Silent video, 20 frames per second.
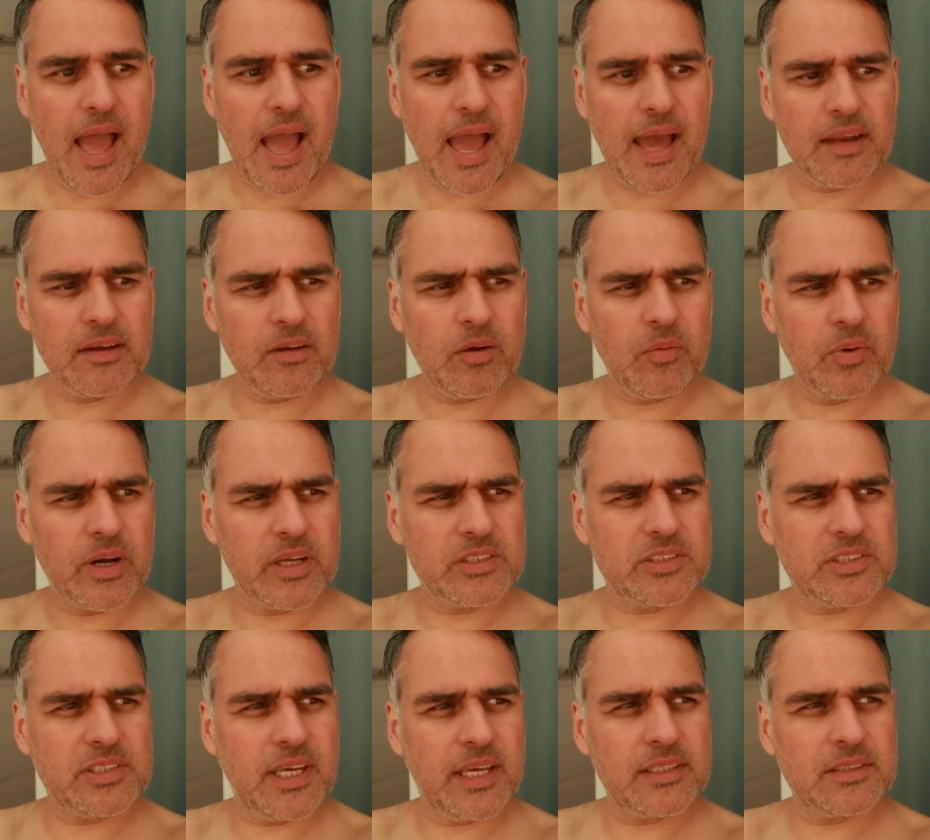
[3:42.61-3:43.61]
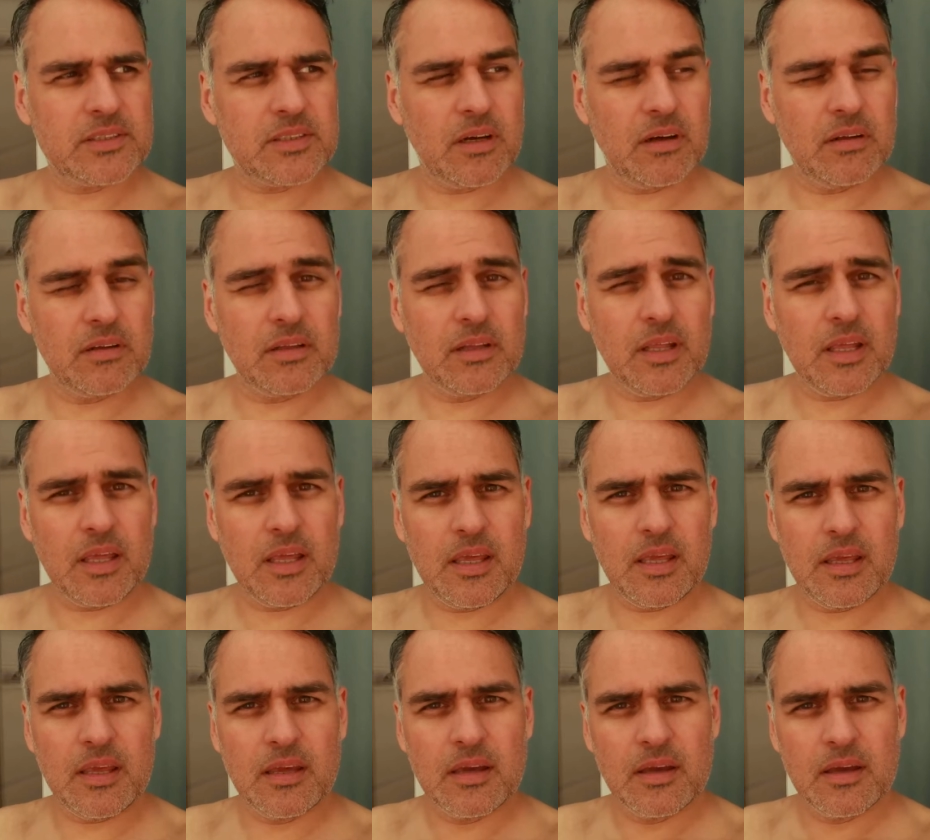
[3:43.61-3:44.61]
and on what it says on
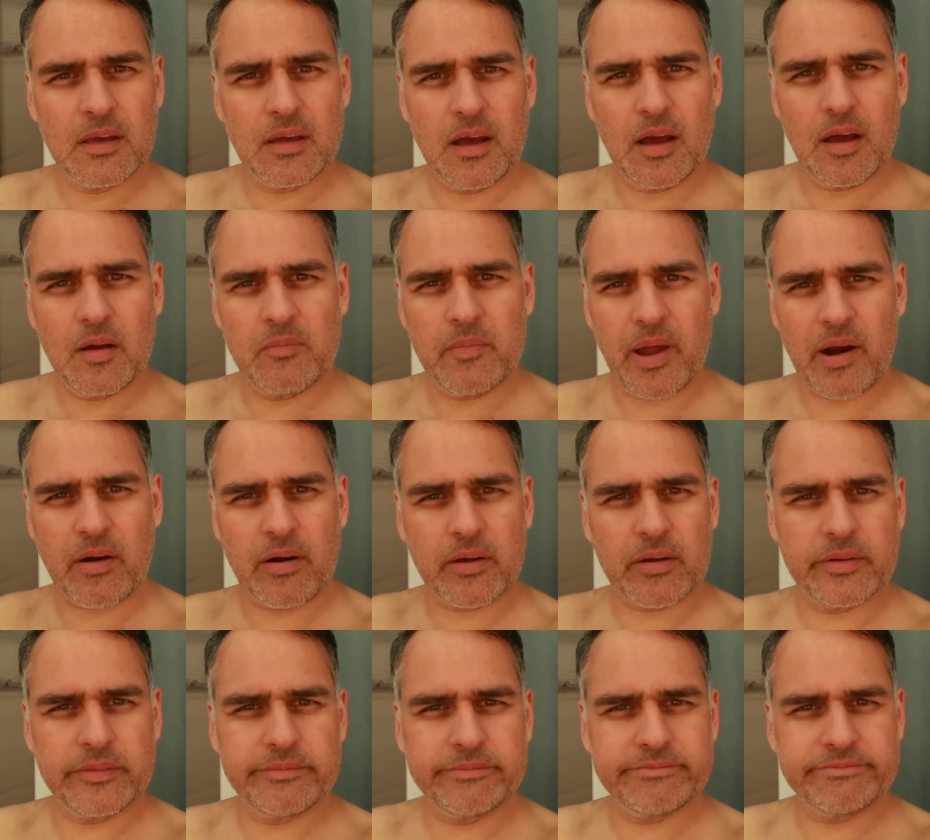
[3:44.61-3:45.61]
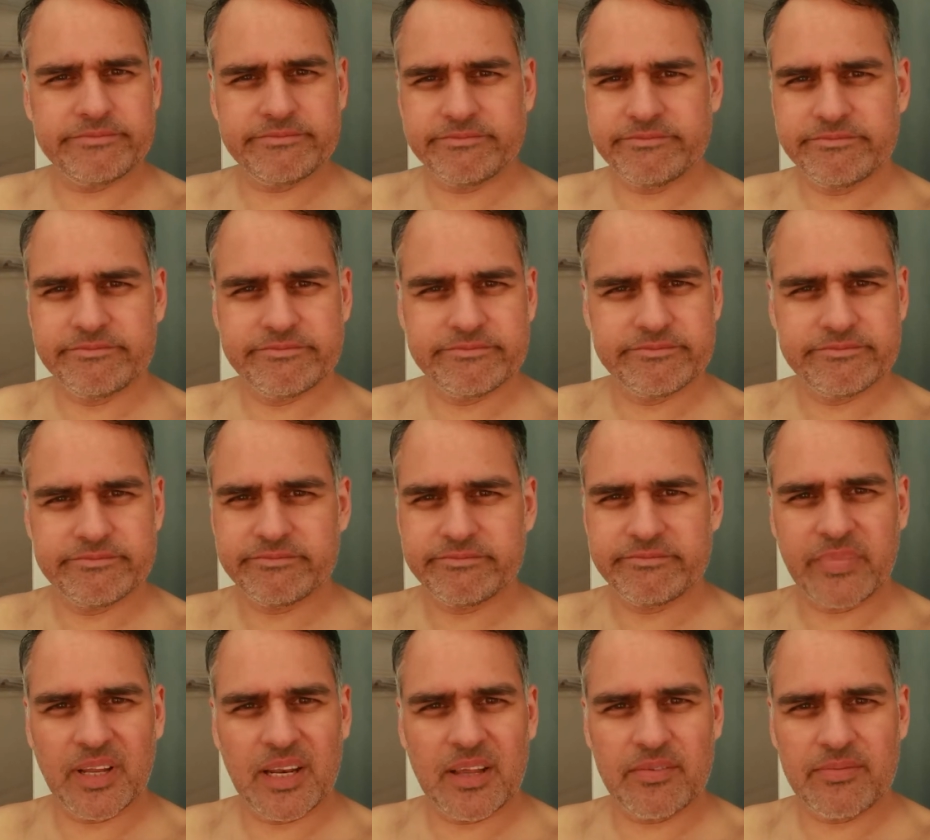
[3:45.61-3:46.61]
the American
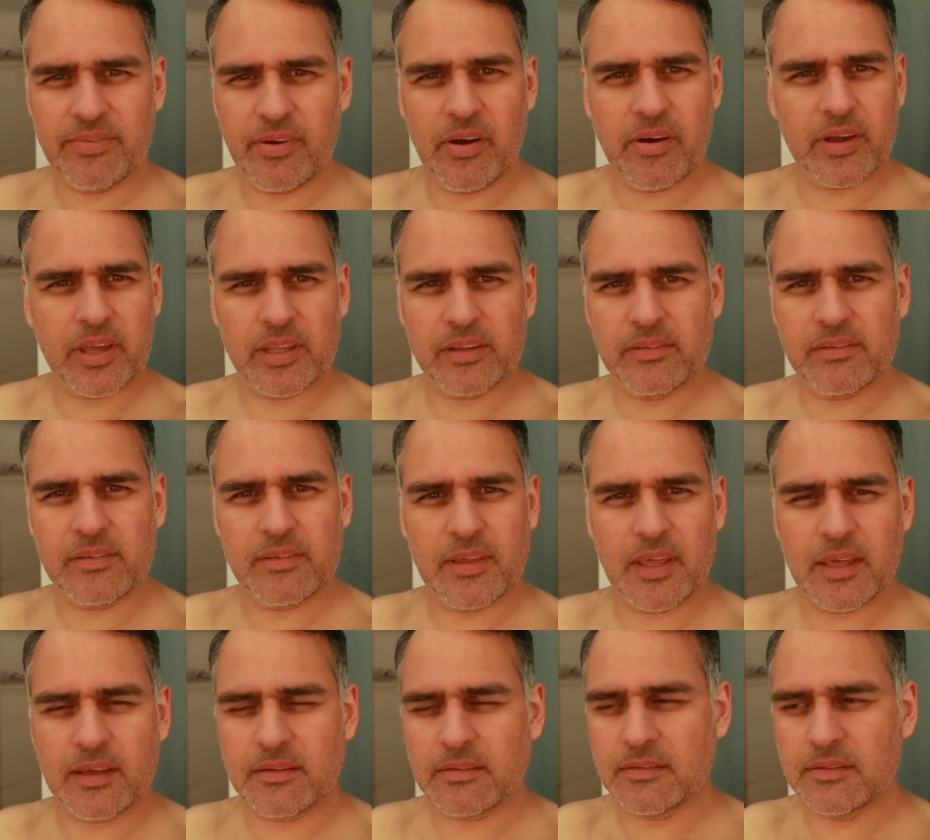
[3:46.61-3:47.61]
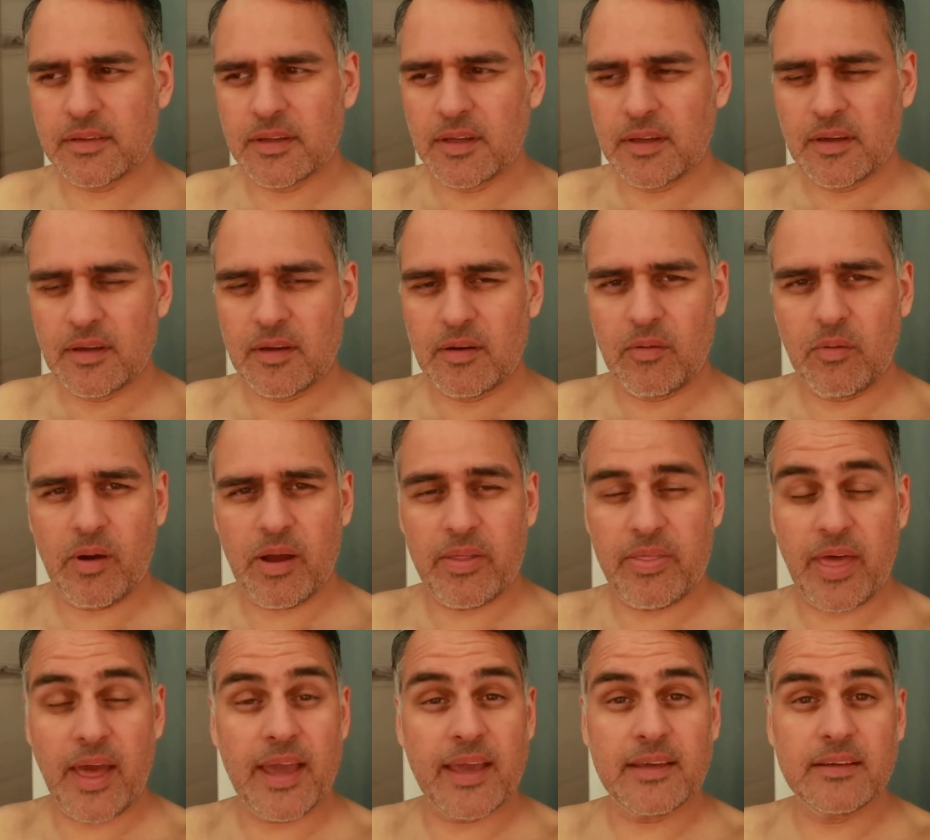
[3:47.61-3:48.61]
Billy Firkin thing, where
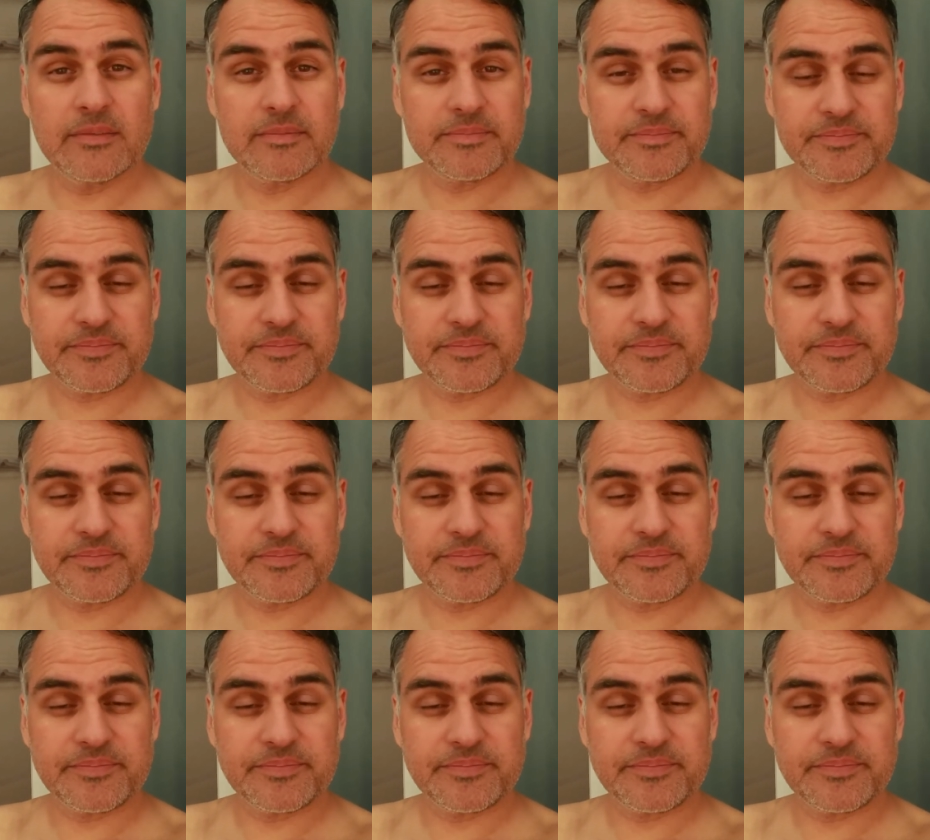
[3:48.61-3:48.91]
they,